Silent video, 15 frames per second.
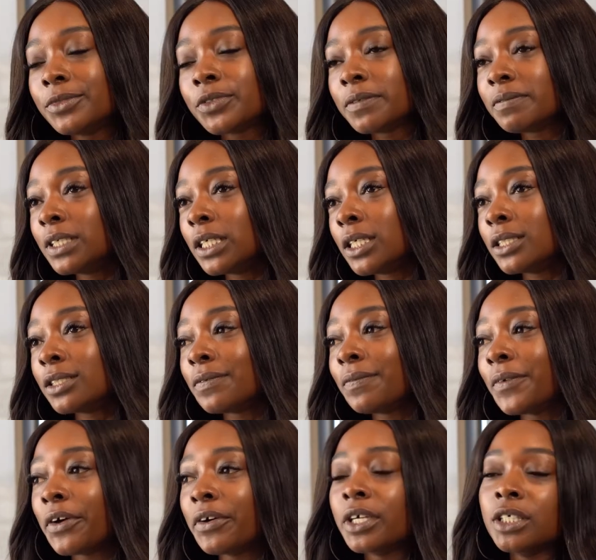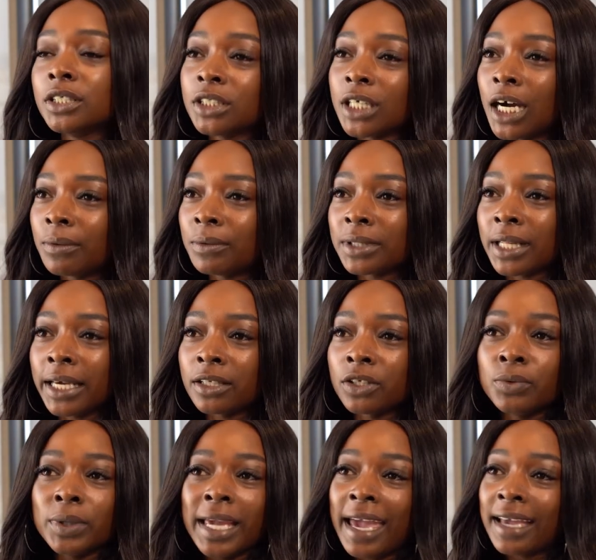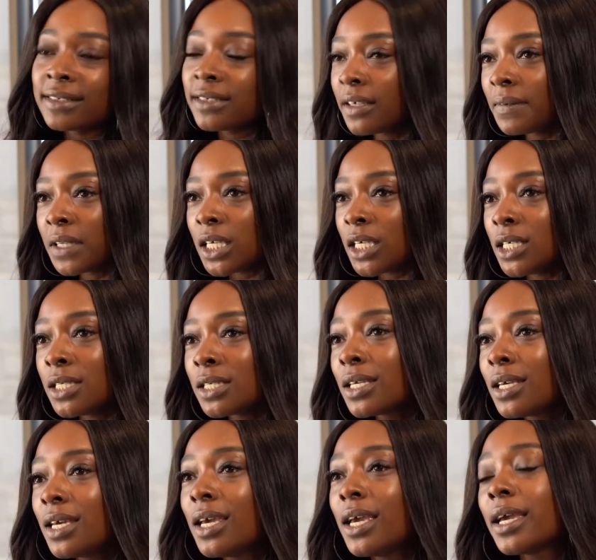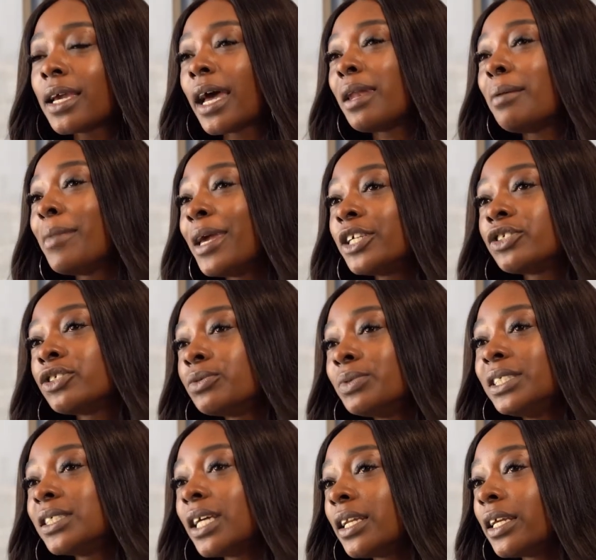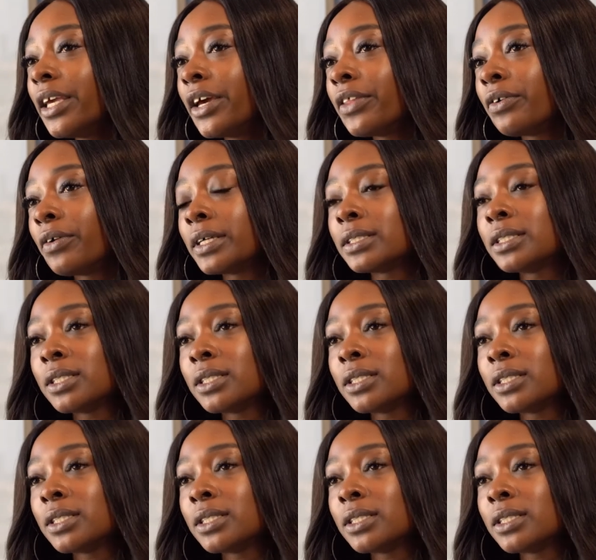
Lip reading: Swyft does a very good job with like doing activities, kind of make sure we stay together as a